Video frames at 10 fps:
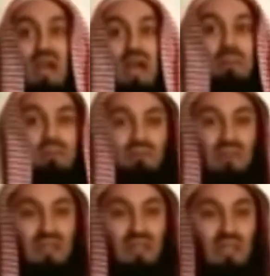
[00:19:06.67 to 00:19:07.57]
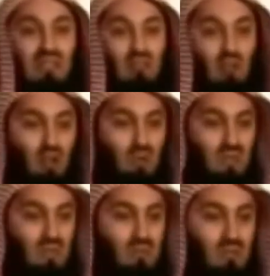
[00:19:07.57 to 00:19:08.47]
Abu Lahab. If you
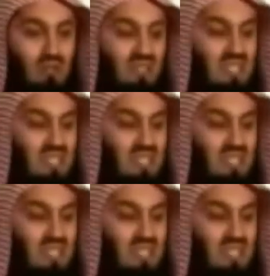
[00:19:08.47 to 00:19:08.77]
open the books